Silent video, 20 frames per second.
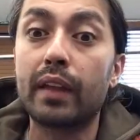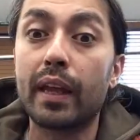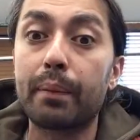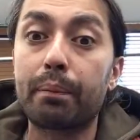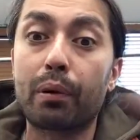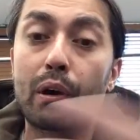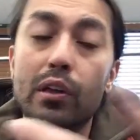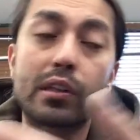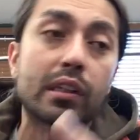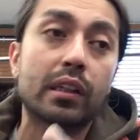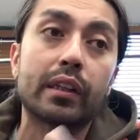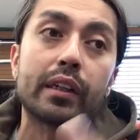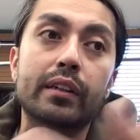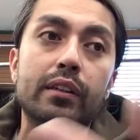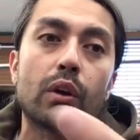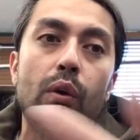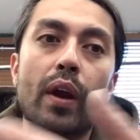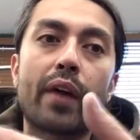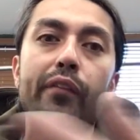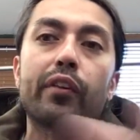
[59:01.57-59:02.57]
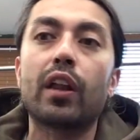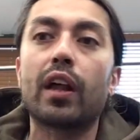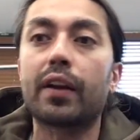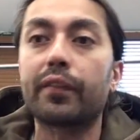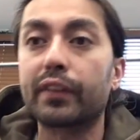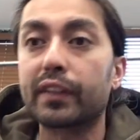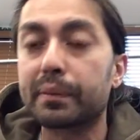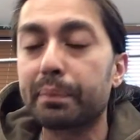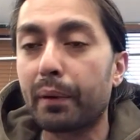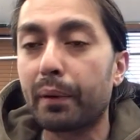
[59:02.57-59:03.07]
they personally don't have a lot
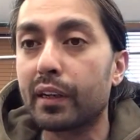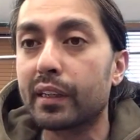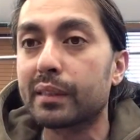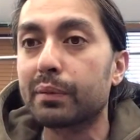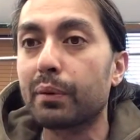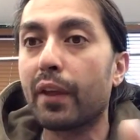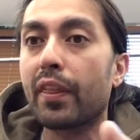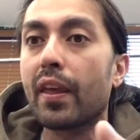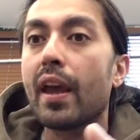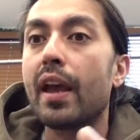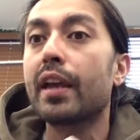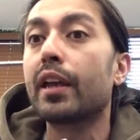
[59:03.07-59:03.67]
of experience with,